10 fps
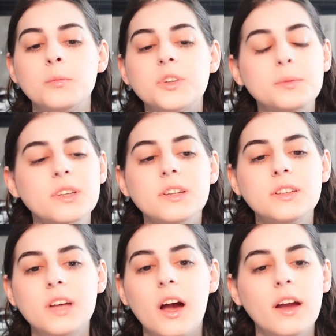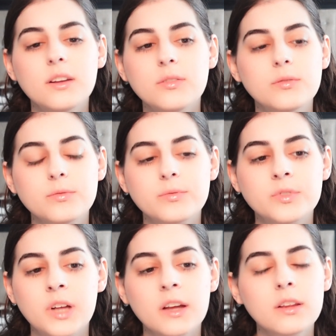just because I
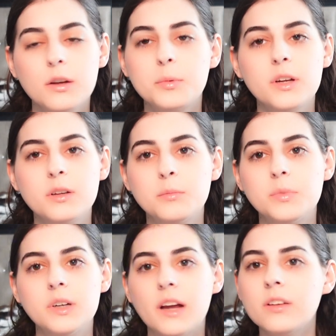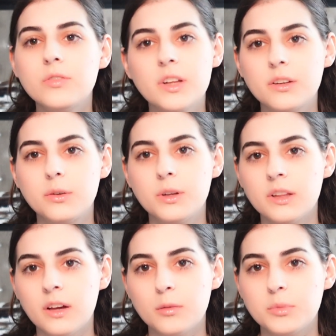thought about it, but I didn't feel like doing
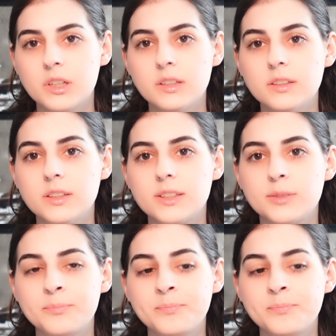that because